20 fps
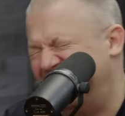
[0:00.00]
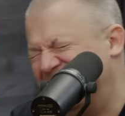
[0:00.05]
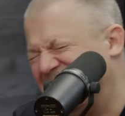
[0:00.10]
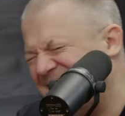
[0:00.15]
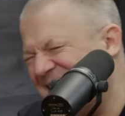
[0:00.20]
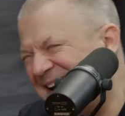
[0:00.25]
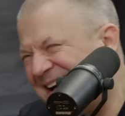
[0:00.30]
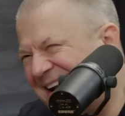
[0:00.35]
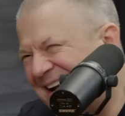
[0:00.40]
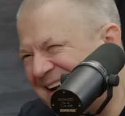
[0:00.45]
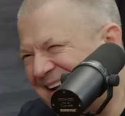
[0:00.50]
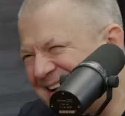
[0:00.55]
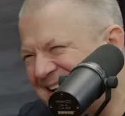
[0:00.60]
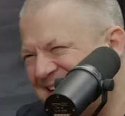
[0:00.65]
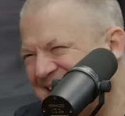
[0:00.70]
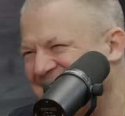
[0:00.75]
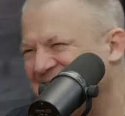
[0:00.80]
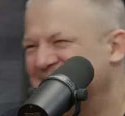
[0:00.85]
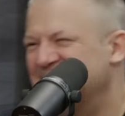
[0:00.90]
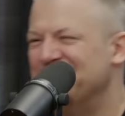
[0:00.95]
sorry,
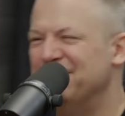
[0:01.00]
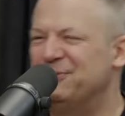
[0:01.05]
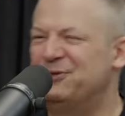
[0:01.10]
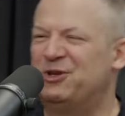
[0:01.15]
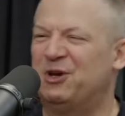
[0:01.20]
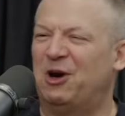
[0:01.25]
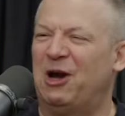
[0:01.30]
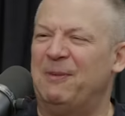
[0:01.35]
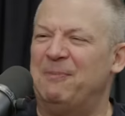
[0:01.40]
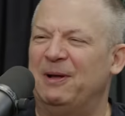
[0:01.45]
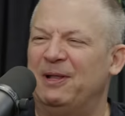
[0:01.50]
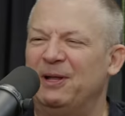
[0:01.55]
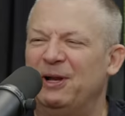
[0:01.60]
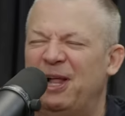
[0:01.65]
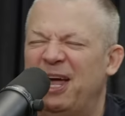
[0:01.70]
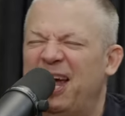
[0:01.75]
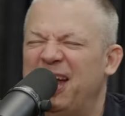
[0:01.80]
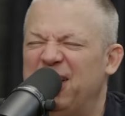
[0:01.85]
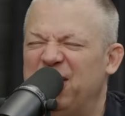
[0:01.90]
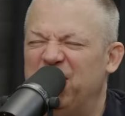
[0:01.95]
sorry, my little
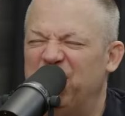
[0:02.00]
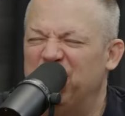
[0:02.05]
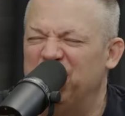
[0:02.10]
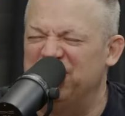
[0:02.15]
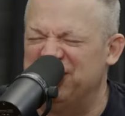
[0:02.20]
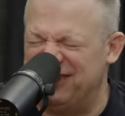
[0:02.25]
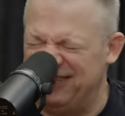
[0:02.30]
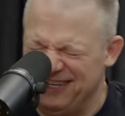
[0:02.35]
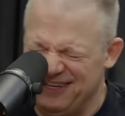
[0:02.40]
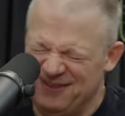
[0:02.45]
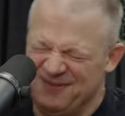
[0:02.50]
hiney hurts.